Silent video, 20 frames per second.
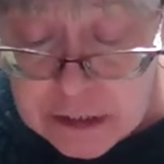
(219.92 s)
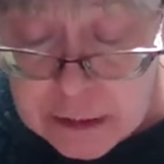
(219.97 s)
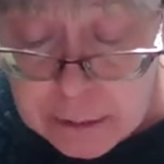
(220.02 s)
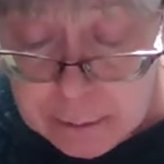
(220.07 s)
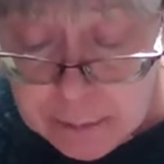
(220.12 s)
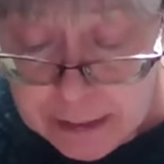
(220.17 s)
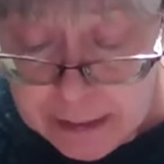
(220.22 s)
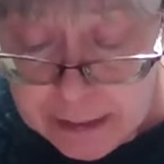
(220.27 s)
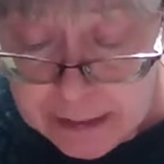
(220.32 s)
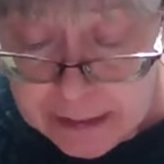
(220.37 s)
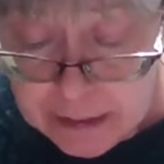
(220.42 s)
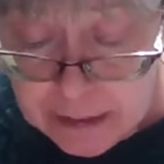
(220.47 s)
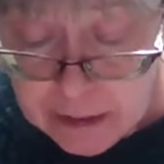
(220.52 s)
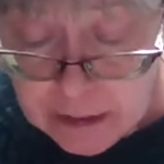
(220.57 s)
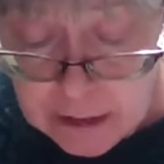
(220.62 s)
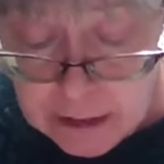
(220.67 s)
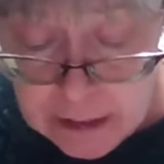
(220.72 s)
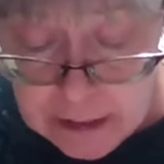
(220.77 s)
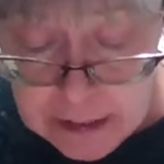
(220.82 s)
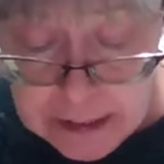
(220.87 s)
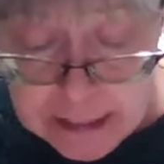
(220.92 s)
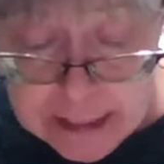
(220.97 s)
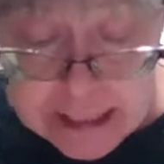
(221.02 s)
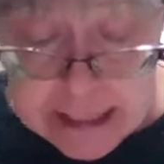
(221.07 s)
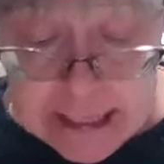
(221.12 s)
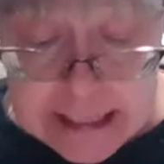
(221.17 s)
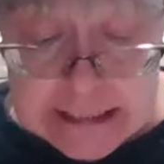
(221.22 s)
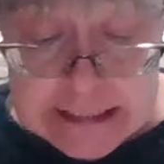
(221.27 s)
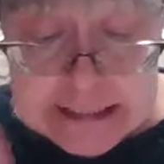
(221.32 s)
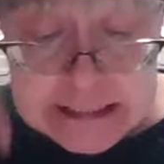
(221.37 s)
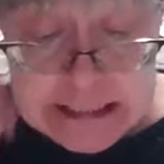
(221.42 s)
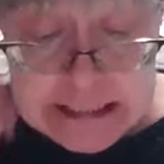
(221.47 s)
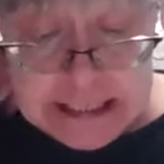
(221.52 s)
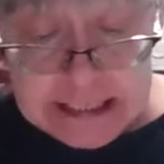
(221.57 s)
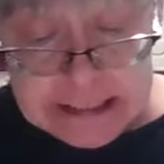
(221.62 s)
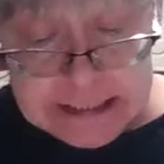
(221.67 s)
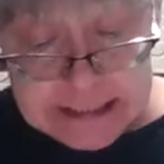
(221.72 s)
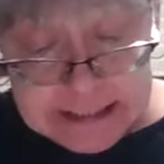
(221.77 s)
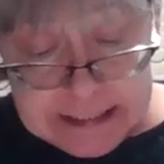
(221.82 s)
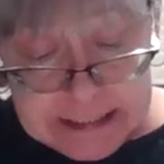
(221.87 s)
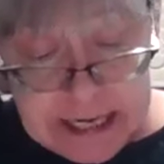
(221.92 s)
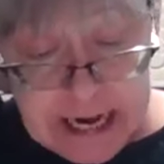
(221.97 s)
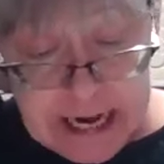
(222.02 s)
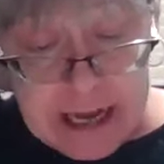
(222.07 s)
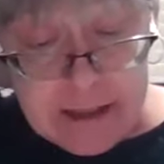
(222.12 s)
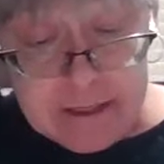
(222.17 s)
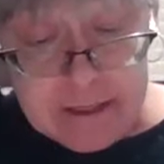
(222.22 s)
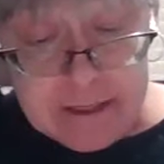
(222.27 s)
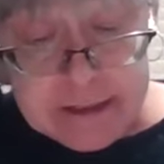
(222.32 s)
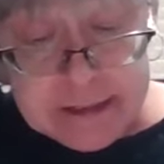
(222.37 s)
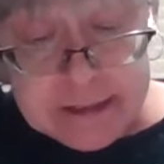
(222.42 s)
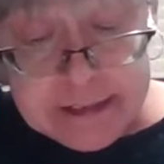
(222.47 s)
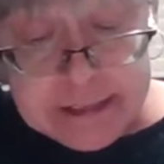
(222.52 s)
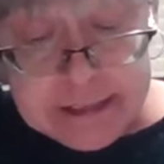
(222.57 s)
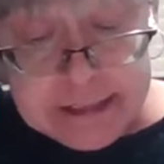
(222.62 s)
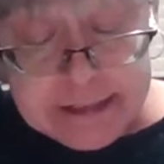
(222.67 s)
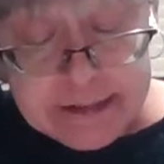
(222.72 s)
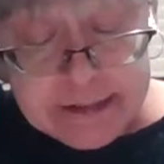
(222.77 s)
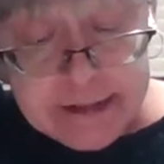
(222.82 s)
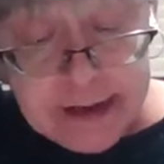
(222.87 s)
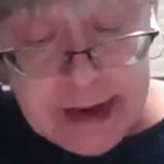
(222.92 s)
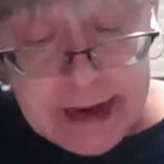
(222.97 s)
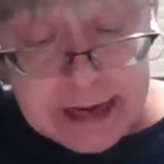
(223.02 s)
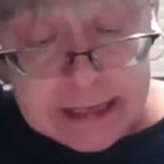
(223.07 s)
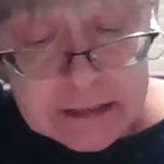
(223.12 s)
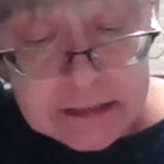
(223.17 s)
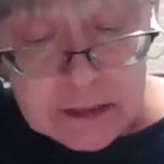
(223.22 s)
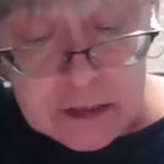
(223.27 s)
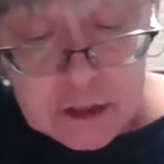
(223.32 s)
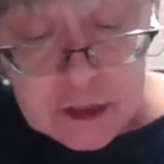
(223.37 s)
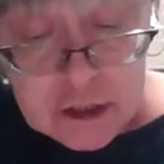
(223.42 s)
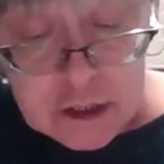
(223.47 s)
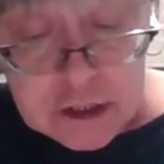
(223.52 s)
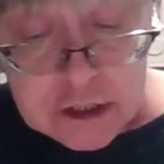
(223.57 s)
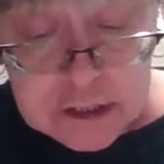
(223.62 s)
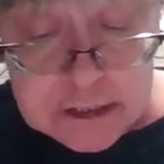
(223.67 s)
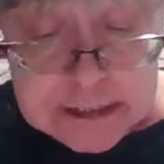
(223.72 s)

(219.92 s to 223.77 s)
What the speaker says: to be. It sees death, disaster,